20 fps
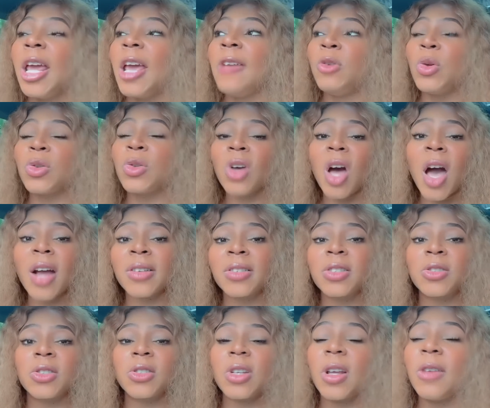if you talk
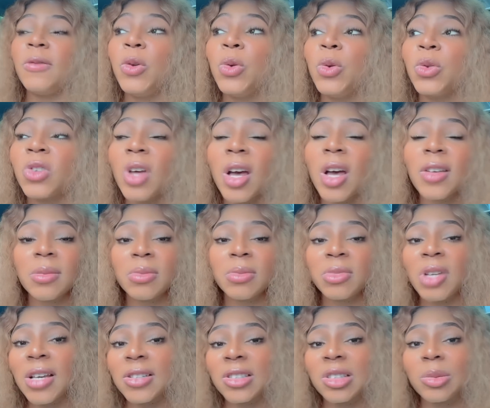to if you saw some
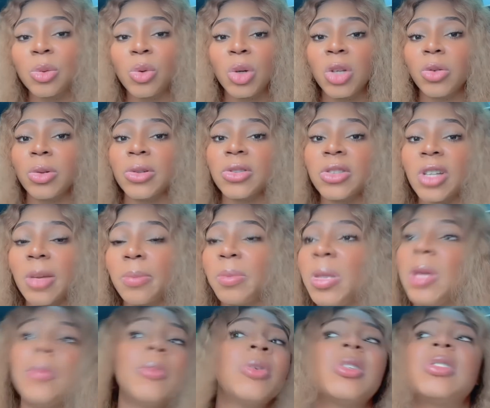testimonies or some
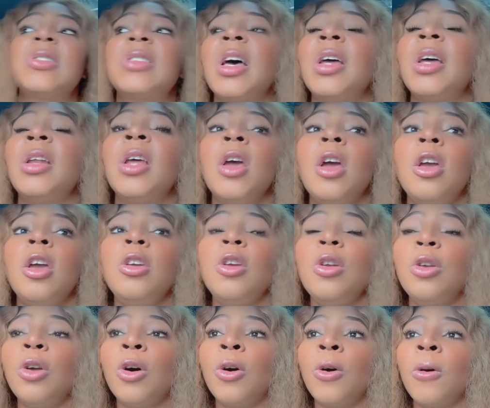people said
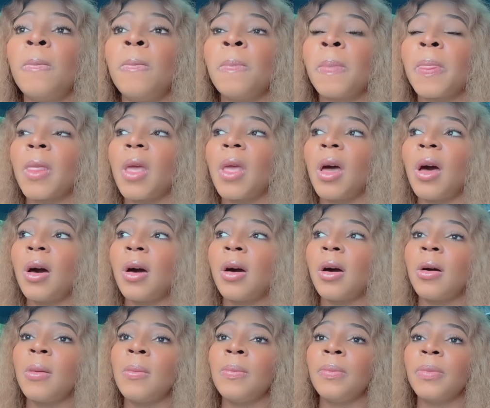you know
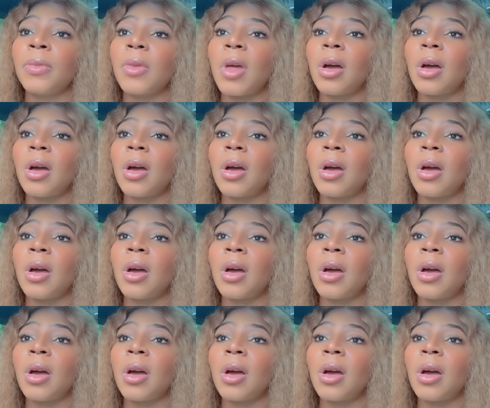um